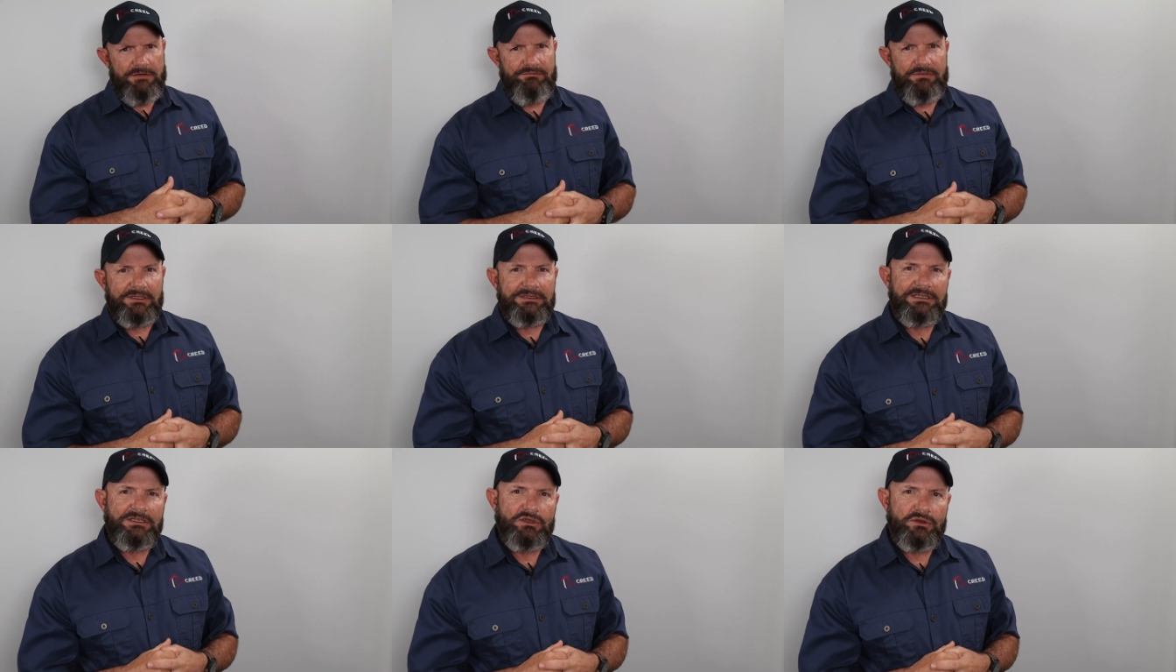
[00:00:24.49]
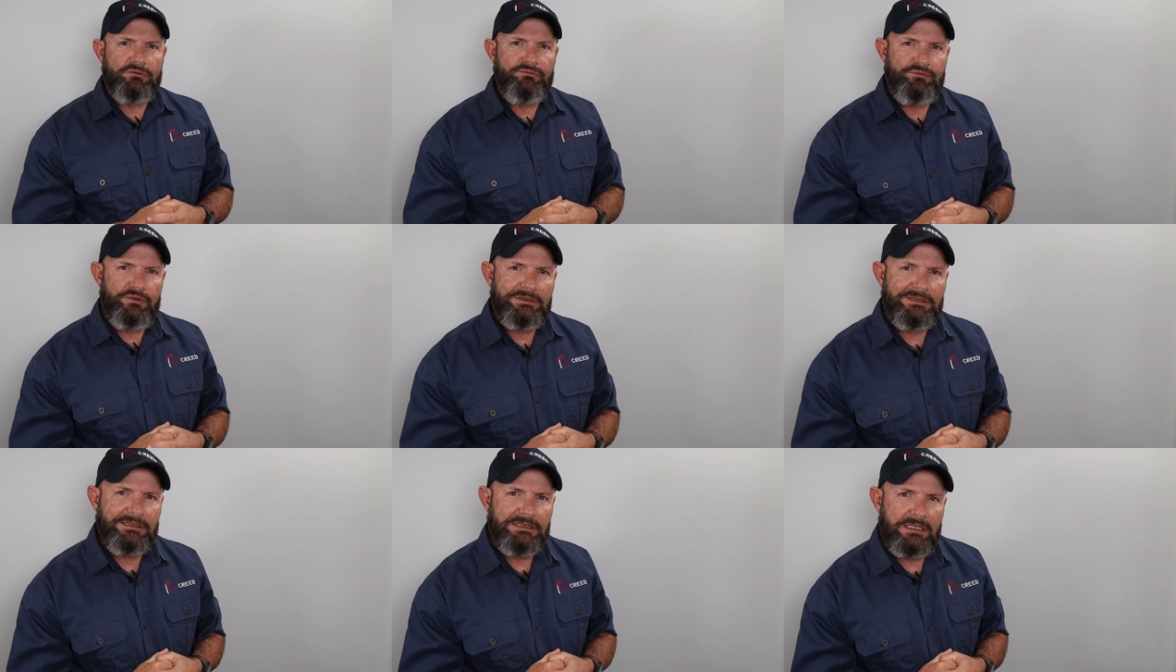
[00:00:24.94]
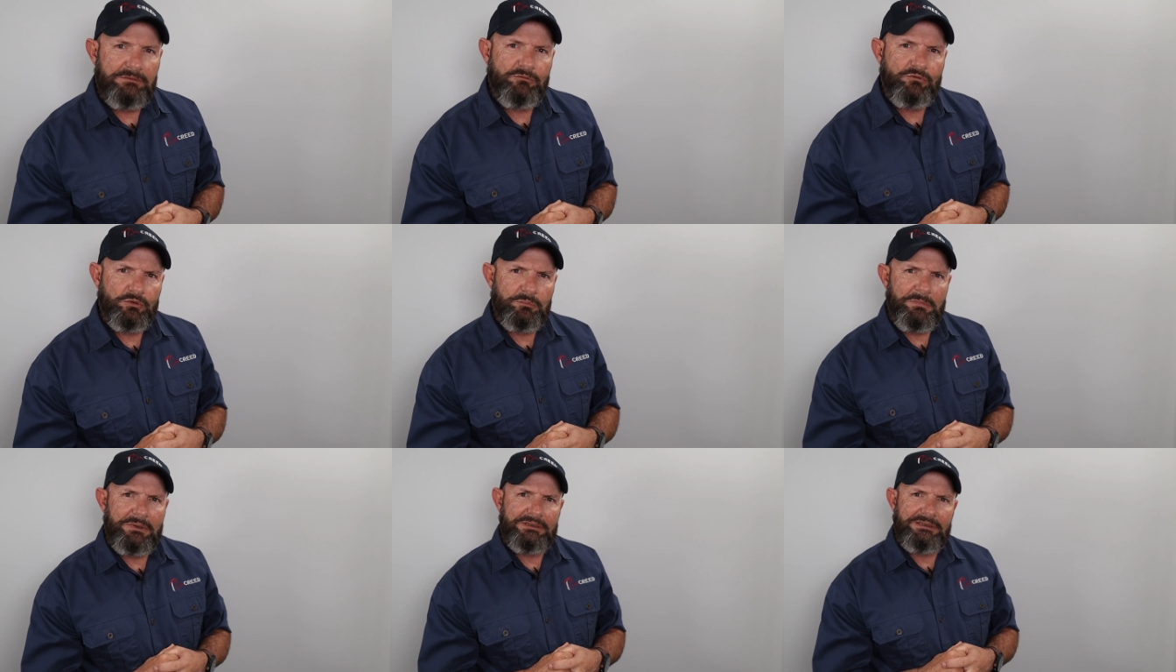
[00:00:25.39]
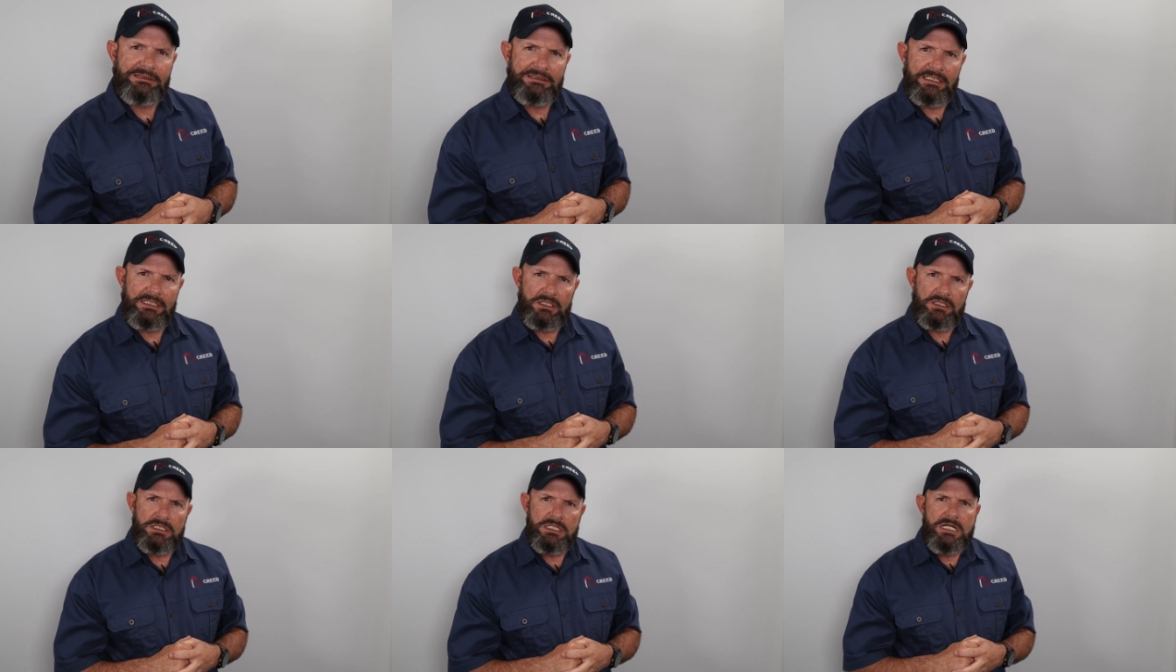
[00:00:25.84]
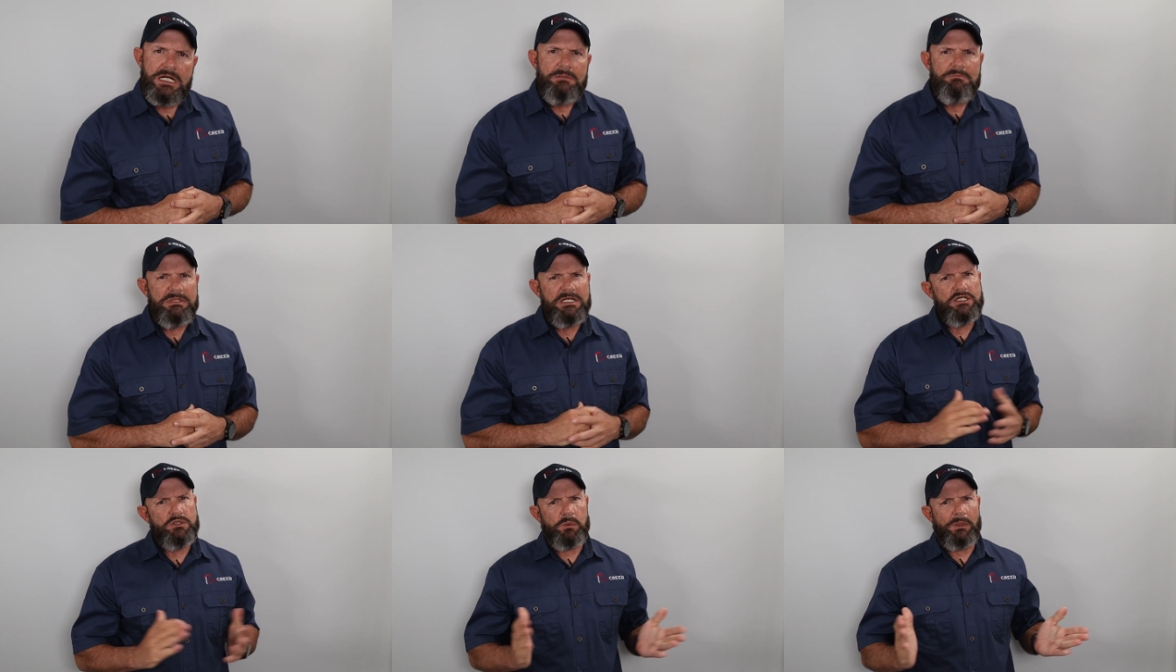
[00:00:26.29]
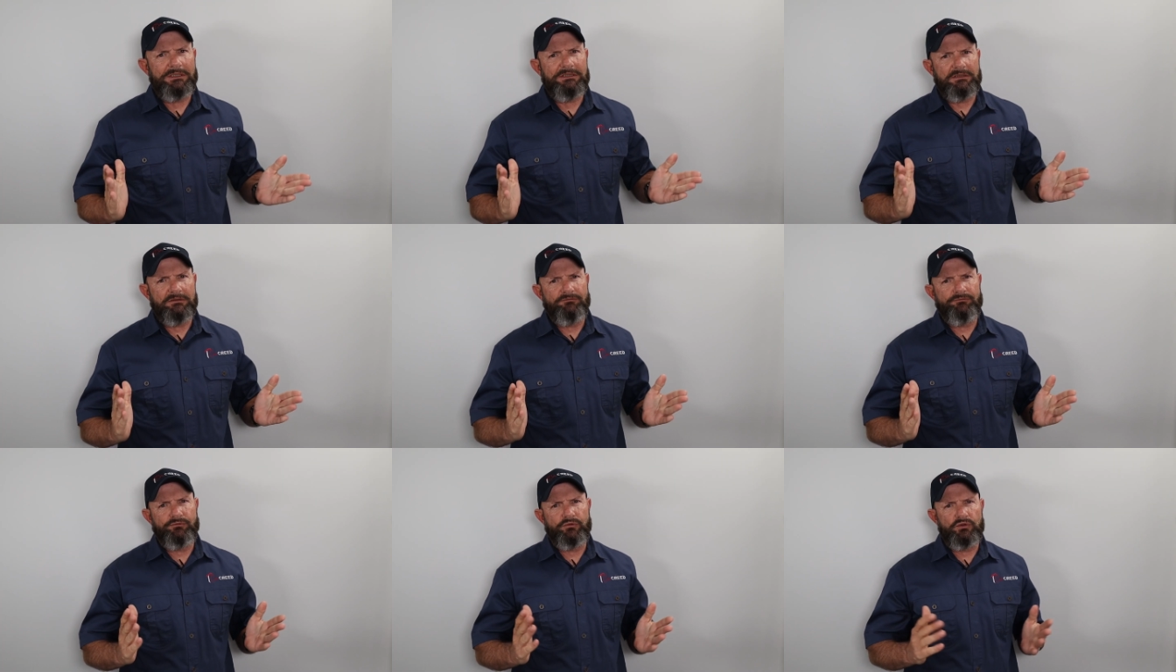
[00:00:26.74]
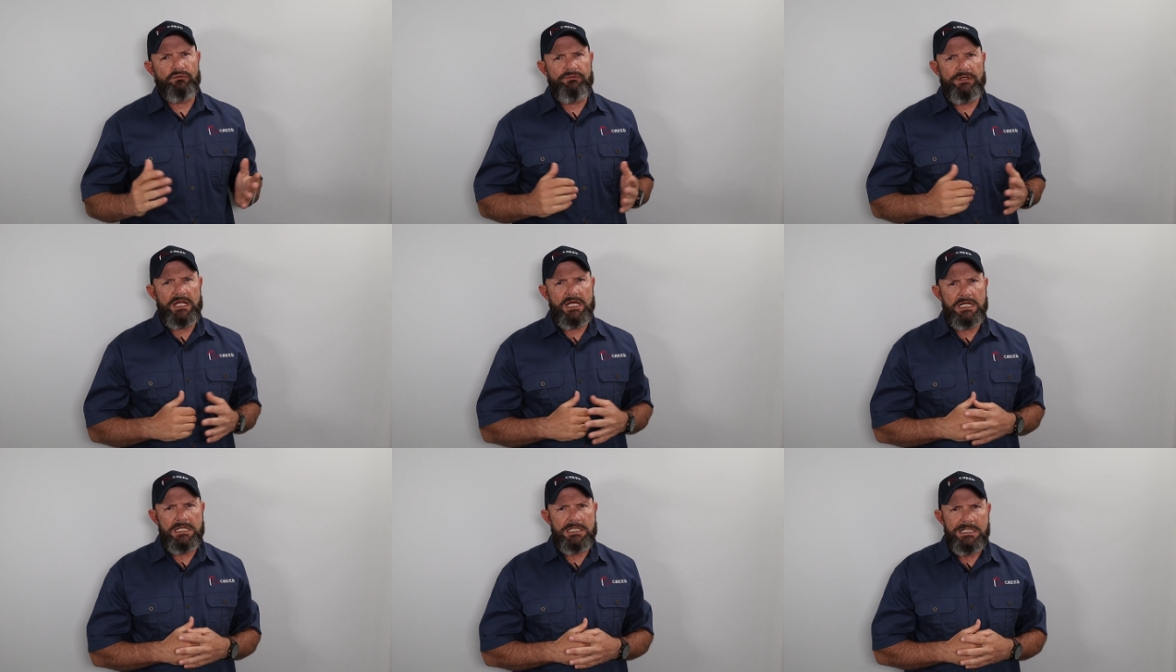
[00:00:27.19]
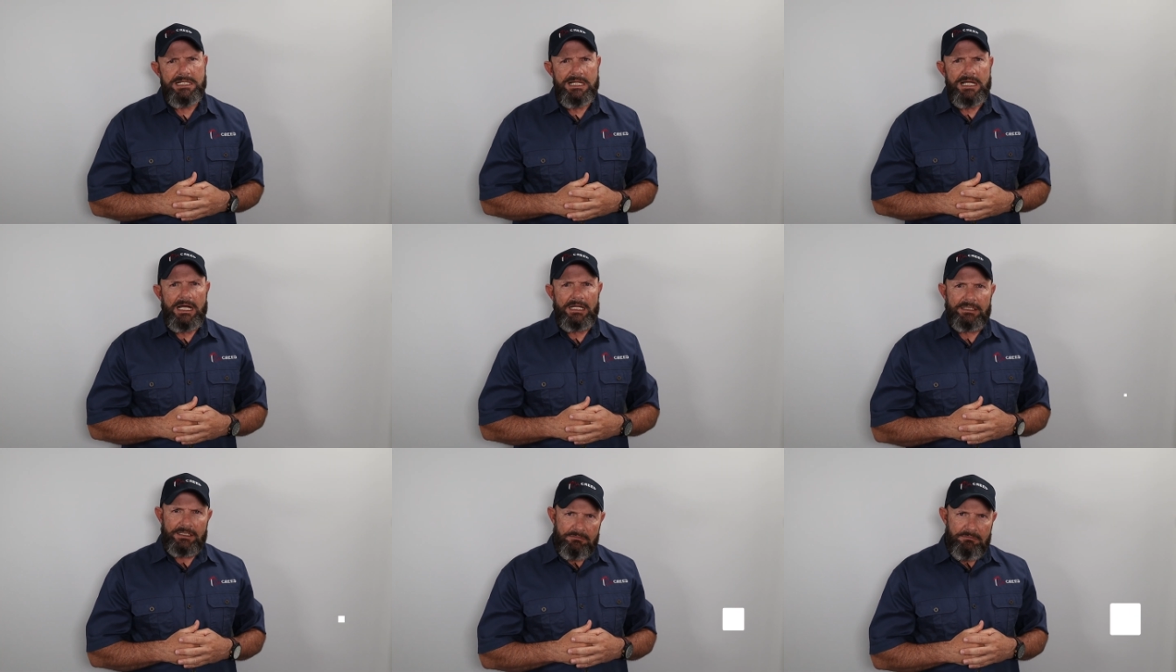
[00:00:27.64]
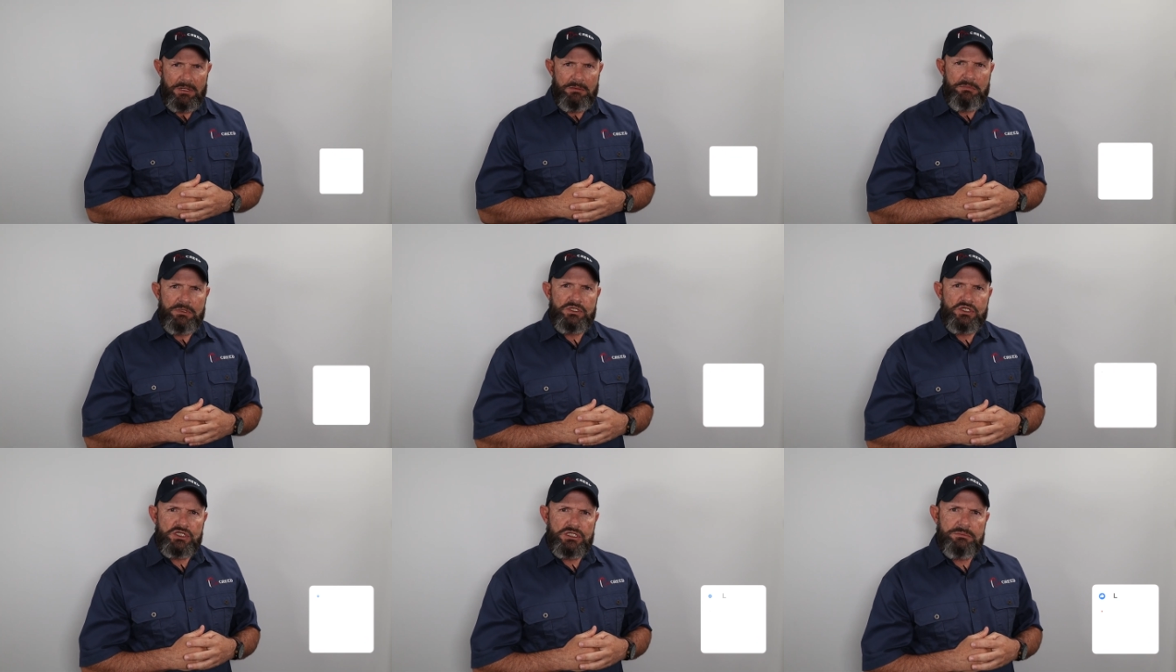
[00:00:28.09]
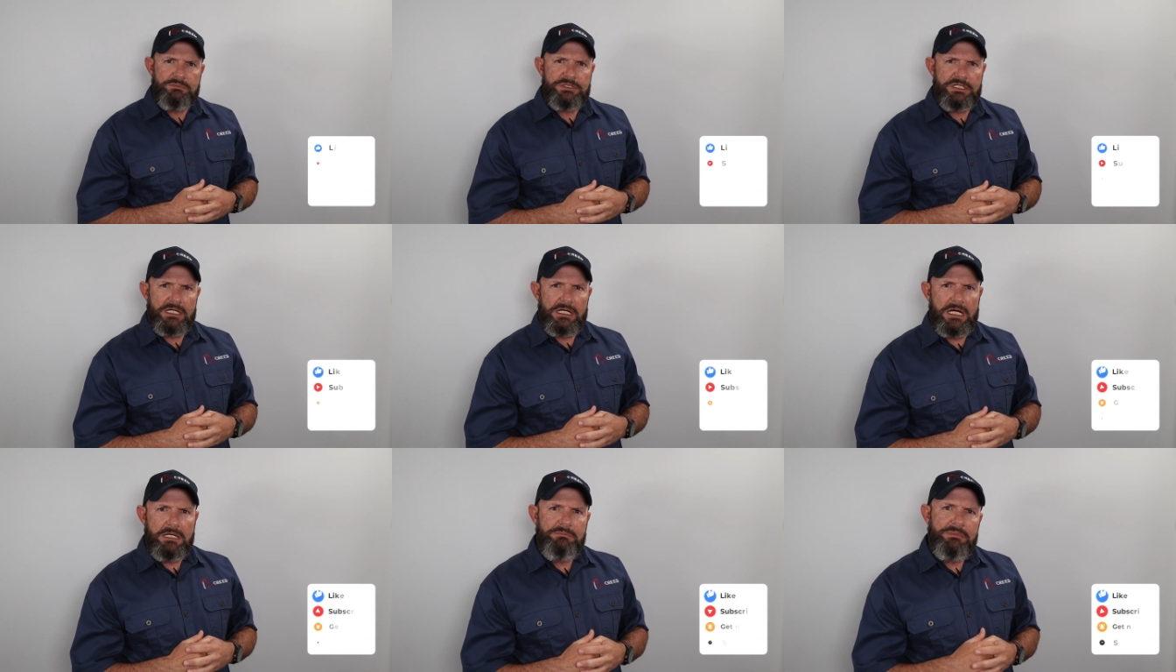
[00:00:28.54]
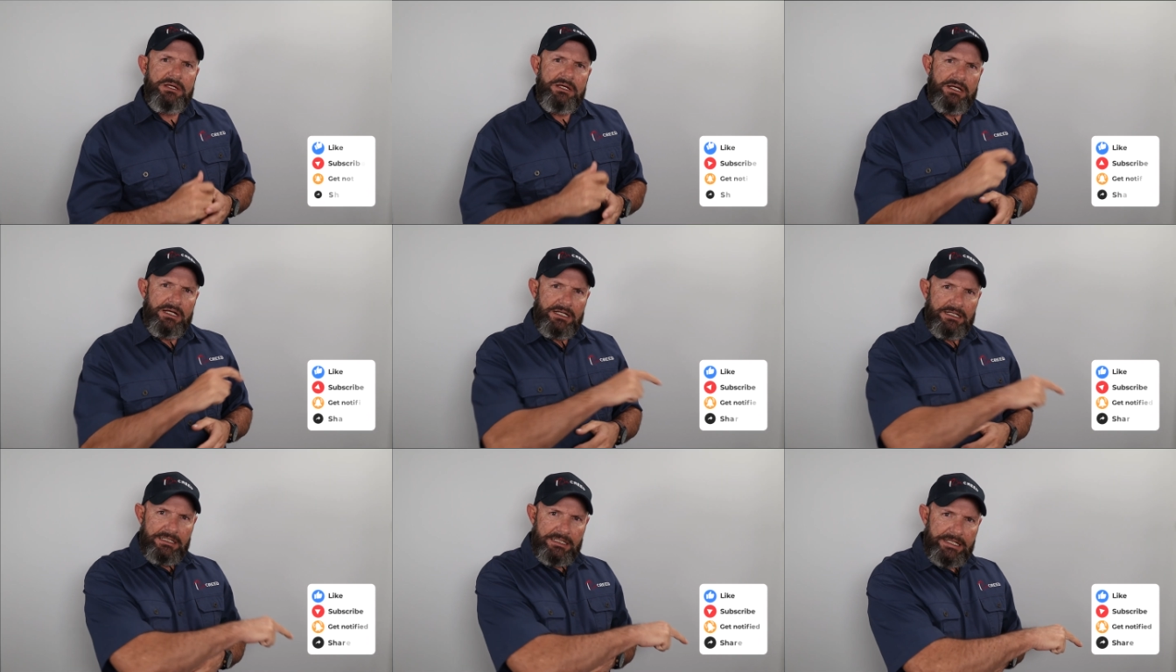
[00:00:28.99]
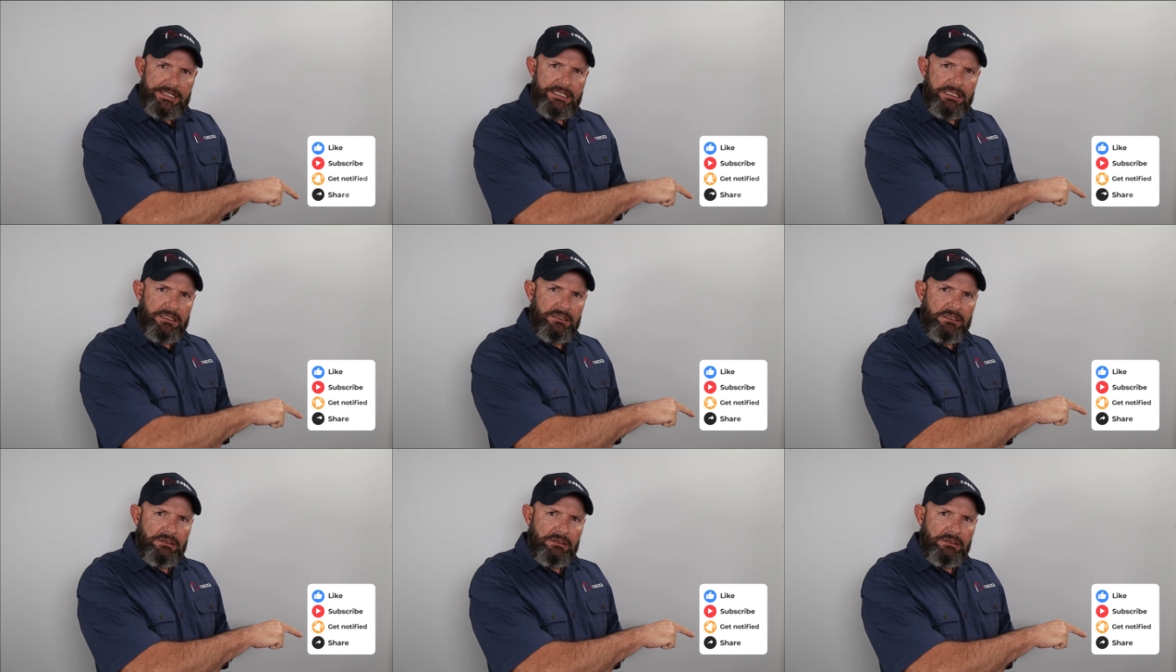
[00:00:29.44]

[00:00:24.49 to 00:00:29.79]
If this is your first time to my channel, please watch the full video and remember to subscribe and click on the